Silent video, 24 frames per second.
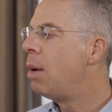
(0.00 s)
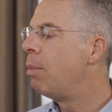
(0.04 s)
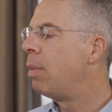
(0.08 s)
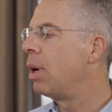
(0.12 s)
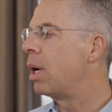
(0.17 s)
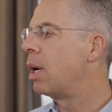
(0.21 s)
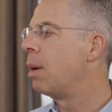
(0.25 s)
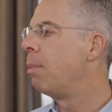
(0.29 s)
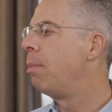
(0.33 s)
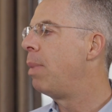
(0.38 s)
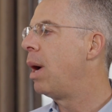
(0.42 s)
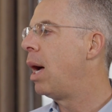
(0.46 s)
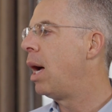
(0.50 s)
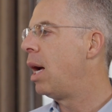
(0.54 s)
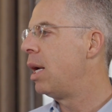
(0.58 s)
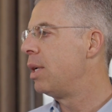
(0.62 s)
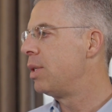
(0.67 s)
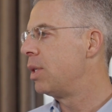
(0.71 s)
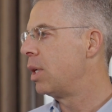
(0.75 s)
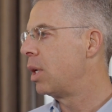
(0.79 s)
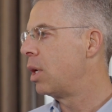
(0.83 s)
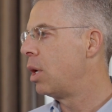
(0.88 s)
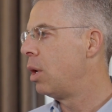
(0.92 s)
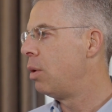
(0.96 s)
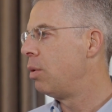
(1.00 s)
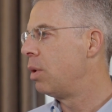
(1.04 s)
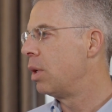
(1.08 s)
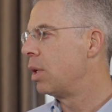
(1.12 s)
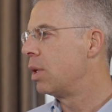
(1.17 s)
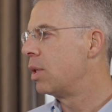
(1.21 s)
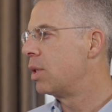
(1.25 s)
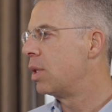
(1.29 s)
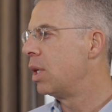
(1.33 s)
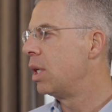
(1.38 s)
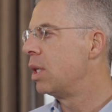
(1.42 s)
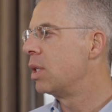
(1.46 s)
but composite
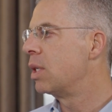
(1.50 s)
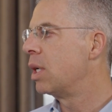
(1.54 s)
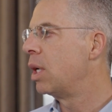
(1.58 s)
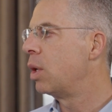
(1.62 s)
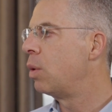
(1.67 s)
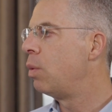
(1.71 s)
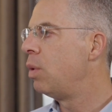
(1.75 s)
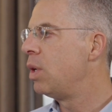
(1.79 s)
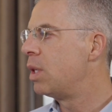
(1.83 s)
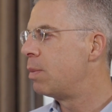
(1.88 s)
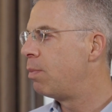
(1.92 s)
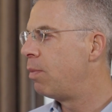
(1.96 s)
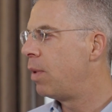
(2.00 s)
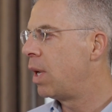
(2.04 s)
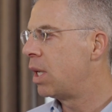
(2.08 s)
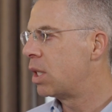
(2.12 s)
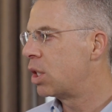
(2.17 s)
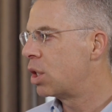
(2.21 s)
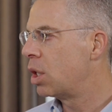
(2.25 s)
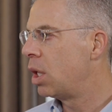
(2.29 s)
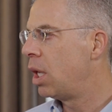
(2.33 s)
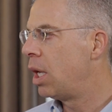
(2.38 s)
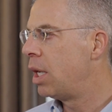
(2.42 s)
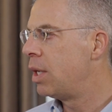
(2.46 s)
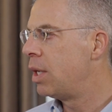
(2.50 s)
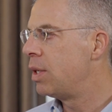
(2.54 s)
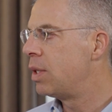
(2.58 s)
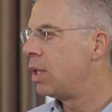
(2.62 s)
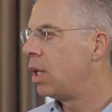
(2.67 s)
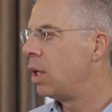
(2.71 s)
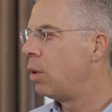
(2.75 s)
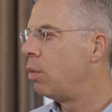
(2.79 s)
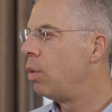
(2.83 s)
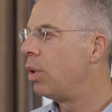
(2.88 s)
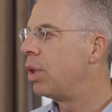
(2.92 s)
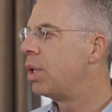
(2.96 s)
coatings, things like we specialize
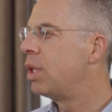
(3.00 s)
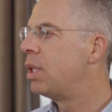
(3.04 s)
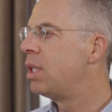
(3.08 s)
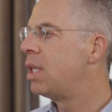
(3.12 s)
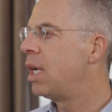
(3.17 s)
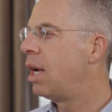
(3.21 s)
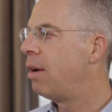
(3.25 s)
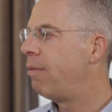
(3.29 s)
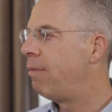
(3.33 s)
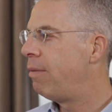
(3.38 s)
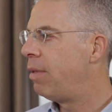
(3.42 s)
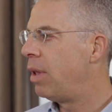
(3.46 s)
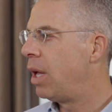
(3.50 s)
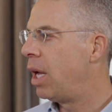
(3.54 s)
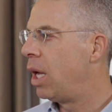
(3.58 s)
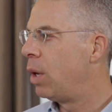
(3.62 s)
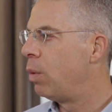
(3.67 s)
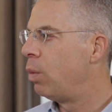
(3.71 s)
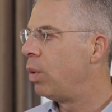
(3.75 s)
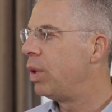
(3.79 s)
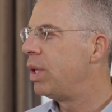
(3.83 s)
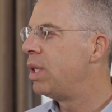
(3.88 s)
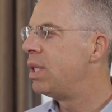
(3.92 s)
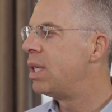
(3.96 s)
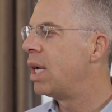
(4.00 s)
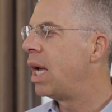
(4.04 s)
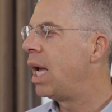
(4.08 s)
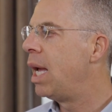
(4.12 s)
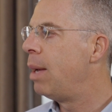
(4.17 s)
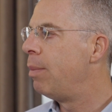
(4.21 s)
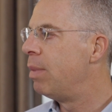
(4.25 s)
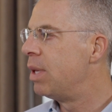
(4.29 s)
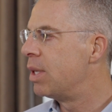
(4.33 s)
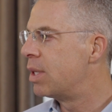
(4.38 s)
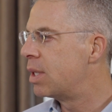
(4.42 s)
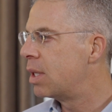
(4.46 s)
in with Teflon, with
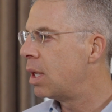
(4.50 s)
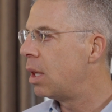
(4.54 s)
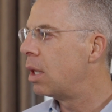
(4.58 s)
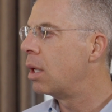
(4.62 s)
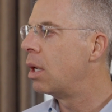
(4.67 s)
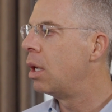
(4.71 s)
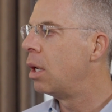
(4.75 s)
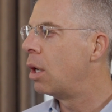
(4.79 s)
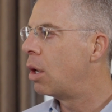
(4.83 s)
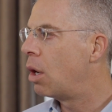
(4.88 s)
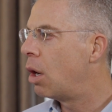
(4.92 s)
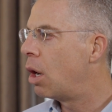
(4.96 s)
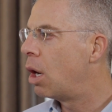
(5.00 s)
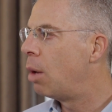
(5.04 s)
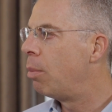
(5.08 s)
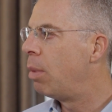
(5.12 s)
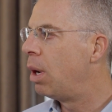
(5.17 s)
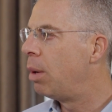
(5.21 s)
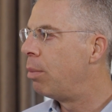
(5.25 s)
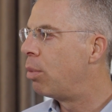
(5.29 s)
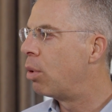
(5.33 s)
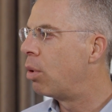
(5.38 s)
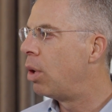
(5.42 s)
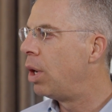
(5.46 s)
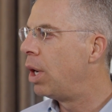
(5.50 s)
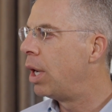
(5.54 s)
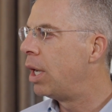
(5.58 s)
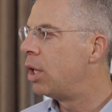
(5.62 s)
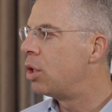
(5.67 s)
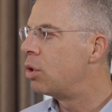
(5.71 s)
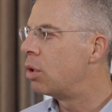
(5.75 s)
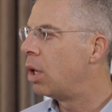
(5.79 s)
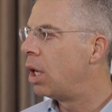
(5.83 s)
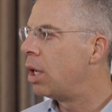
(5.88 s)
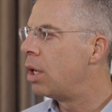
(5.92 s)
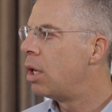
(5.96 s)
diamond, silicon carbide, boron
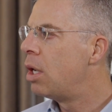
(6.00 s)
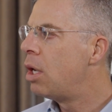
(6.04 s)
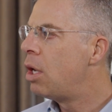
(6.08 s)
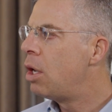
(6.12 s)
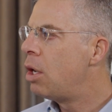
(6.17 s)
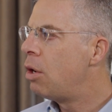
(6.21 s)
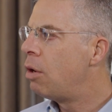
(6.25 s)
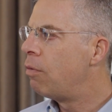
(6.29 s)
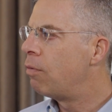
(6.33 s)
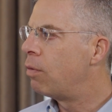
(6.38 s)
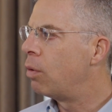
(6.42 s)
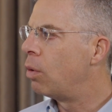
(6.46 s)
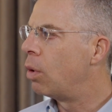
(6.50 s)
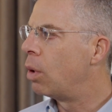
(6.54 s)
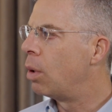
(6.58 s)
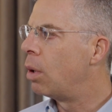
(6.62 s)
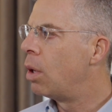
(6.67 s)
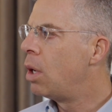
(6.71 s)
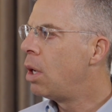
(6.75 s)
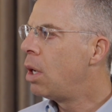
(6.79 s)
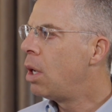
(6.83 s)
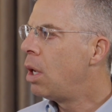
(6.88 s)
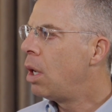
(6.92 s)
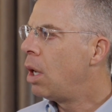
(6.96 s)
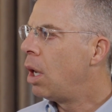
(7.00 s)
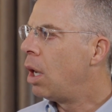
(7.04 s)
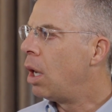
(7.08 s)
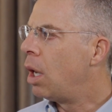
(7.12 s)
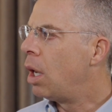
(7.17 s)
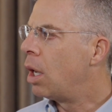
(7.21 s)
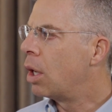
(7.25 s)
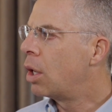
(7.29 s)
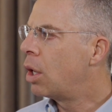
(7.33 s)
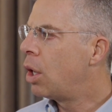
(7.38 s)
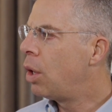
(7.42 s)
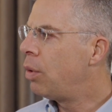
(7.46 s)
nitride, for
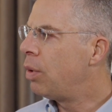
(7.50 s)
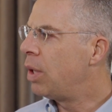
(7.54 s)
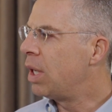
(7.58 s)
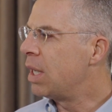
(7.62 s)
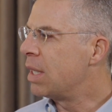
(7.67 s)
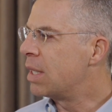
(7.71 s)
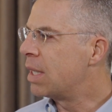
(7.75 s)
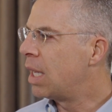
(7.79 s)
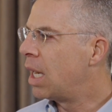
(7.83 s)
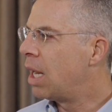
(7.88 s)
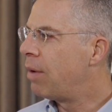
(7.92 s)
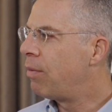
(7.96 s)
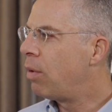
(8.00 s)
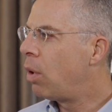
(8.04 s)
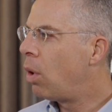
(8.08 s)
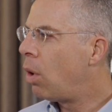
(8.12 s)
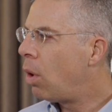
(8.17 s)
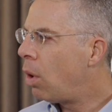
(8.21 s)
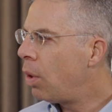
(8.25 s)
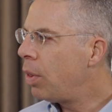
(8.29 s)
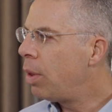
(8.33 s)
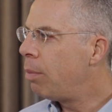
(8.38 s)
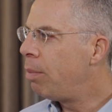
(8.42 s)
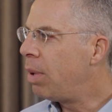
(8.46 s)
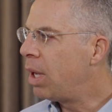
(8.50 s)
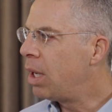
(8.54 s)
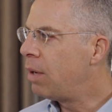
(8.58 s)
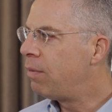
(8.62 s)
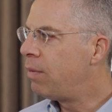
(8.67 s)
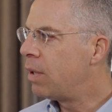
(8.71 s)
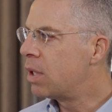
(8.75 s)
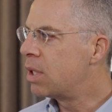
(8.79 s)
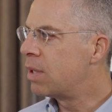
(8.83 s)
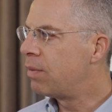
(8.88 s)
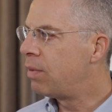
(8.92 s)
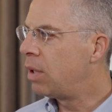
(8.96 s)
coatings that have all the
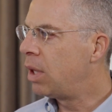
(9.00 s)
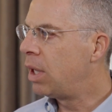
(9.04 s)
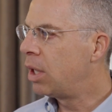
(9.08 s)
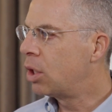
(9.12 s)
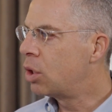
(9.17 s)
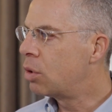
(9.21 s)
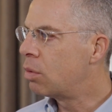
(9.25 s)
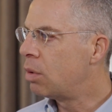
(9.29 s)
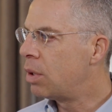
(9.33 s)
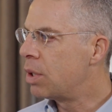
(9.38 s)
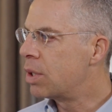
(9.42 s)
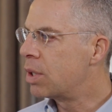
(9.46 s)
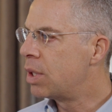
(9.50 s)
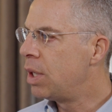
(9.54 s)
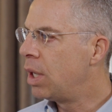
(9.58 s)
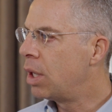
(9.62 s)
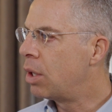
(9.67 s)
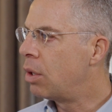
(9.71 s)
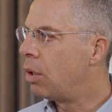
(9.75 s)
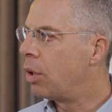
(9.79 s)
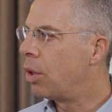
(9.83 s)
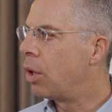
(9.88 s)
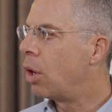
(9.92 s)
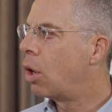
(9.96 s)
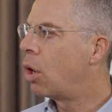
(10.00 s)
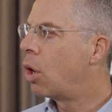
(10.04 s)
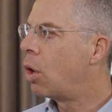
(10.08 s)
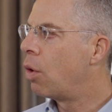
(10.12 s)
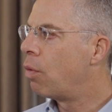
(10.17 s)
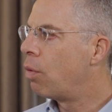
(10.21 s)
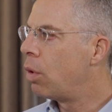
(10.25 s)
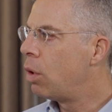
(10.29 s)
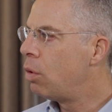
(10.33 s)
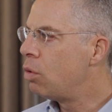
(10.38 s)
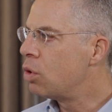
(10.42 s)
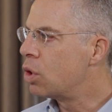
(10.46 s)
benefits of Electroless Nickel, the
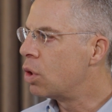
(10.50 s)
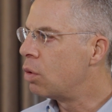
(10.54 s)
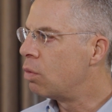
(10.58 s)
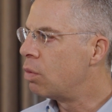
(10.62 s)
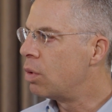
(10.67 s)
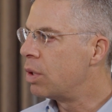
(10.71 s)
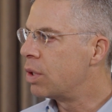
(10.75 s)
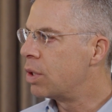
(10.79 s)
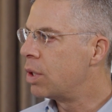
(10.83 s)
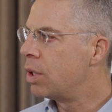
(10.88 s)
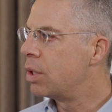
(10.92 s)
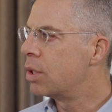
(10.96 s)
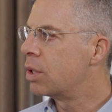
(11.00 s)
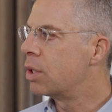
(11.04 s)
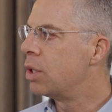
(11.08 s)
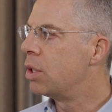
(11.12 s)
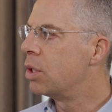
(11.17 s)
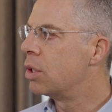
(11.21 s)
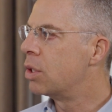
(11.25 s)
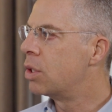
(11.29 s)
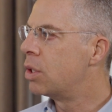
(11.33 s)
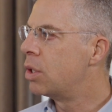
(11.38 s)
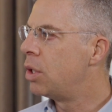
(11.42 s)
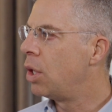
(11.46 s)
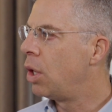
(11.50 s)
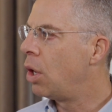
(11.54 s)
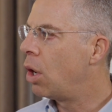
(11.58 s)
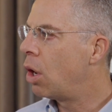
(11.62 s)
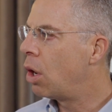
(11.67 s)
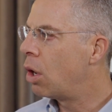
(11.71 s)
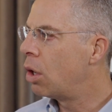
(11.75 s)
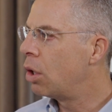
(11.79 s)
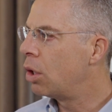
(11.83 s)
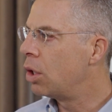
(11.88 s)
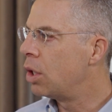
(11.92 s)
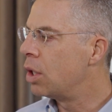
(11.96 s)
corrosion resistance, the
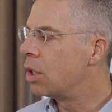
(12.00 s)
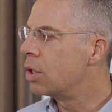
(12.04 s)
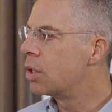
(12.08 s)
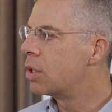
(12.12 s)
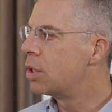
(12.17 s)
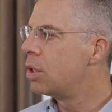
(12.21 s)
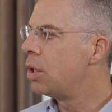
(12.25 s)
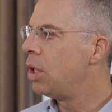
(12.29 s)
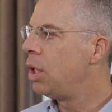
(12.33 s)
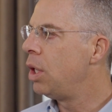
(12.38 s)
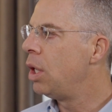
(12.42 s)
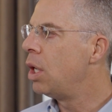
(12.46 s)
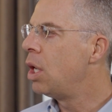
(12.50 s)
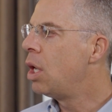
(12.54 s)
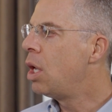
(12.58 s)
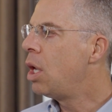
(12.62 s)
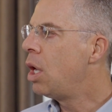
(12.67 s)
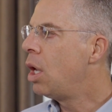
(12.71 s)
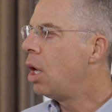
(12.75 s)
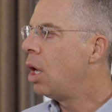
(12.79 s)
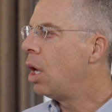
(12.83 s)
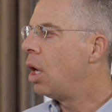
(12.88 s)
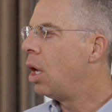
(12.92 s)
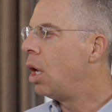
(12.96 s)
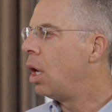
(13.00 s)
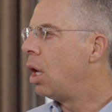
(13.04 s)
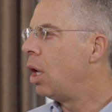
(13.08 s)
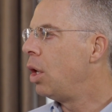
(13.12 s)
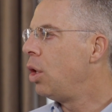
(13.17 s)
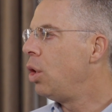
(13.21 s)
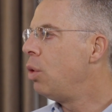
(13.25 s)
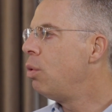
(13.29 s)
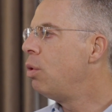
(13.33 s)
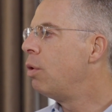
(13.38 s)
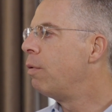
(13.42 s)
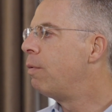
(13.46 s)
hardness, the
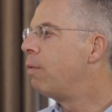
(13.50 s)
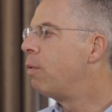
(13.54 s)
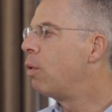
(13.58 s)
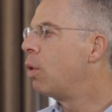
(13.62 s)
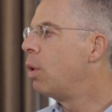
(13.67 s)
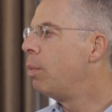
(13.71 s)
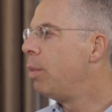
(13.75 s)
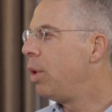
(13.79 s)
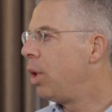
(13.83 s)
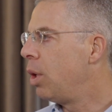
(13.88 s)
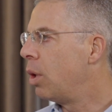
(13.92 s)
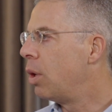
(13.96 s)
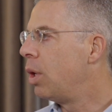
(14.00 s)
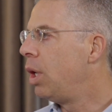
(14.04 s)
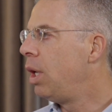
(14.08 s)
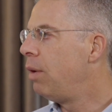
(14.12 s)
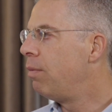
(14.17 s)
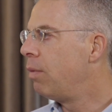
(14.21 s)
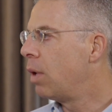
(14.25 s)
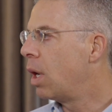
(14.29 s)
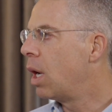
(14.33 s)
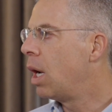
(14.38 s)
uniformity on even